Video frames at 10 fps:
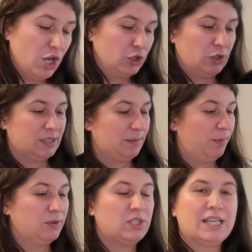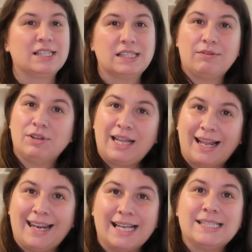so it's supposed to, I guess, give you
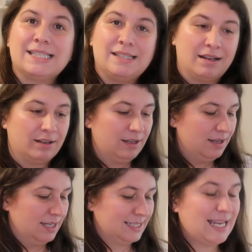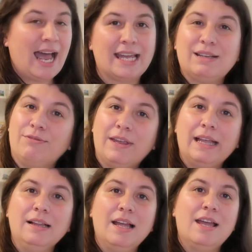that nice snug tight
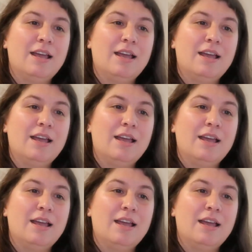feel,